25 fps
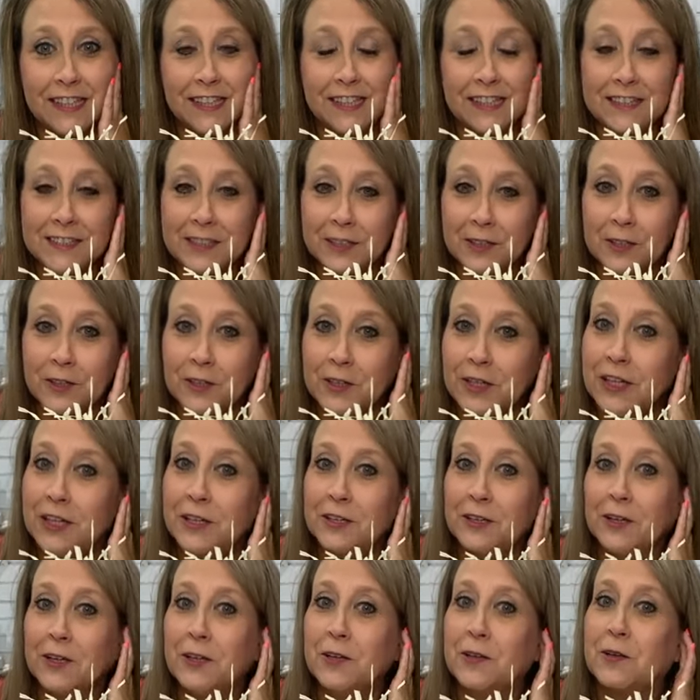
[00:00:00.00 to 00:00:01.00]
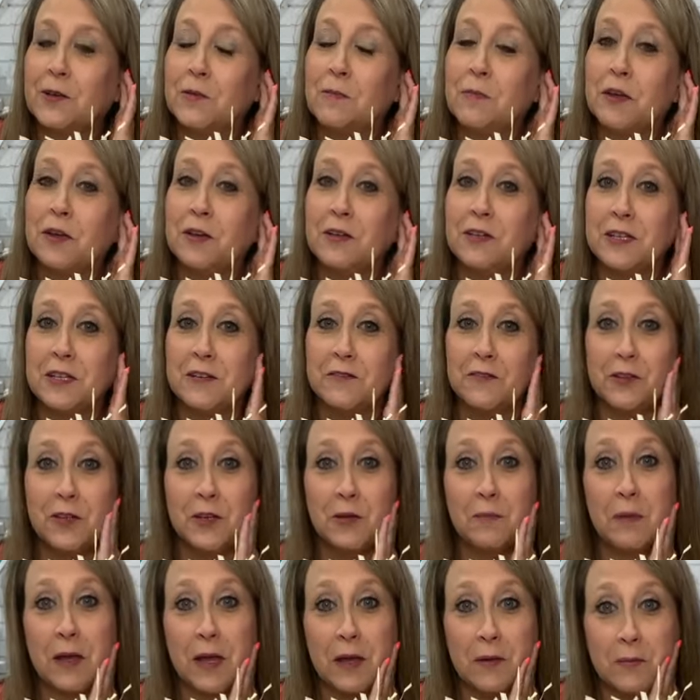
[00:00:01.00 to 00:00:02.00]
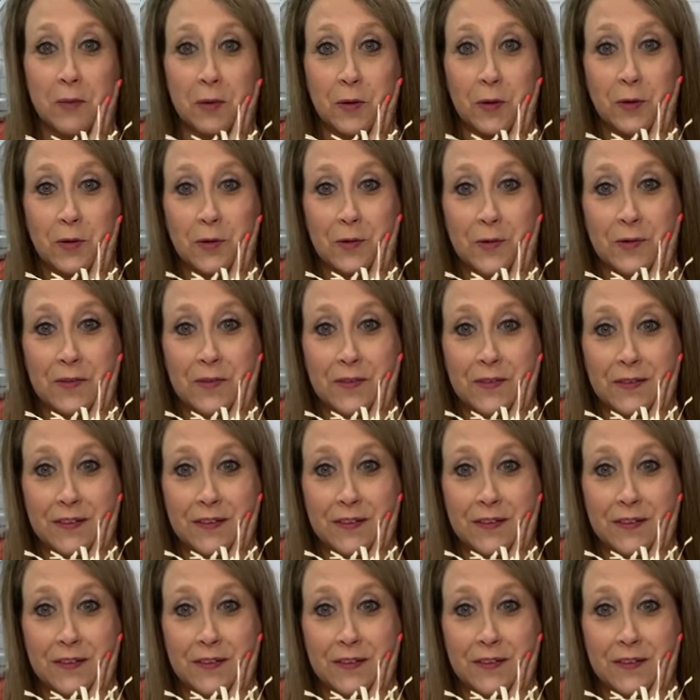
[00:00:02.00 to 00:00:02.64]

and it's a good, good community of good people.